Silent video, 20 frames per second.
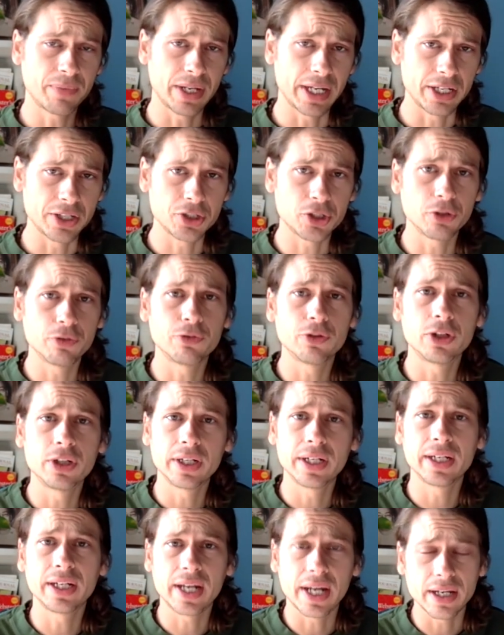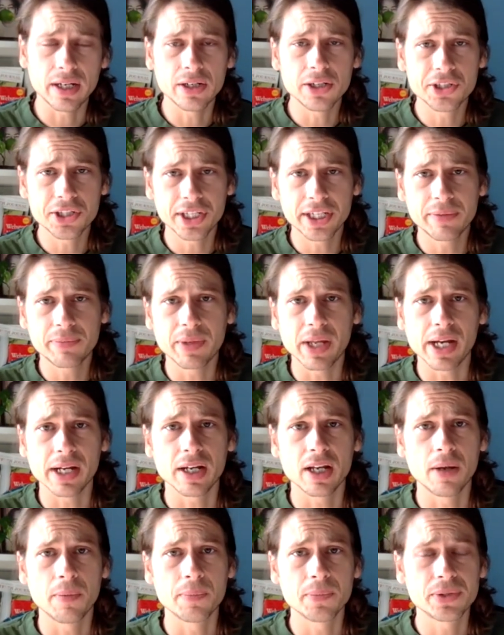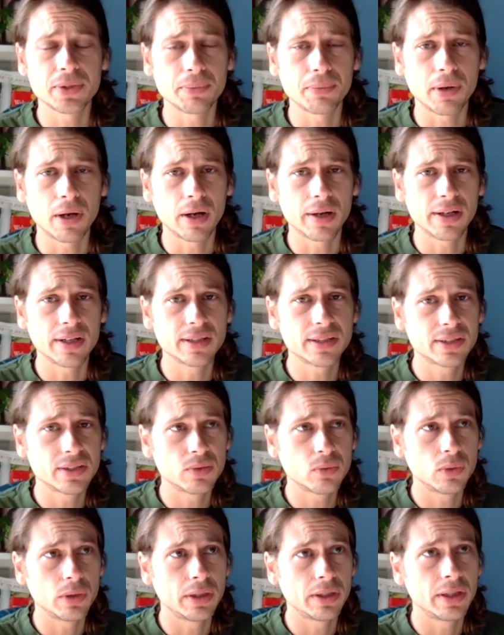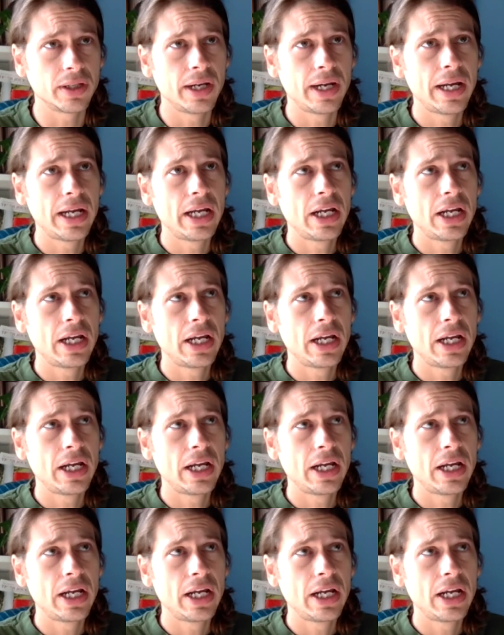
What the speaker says: introverting energy that comes upon us when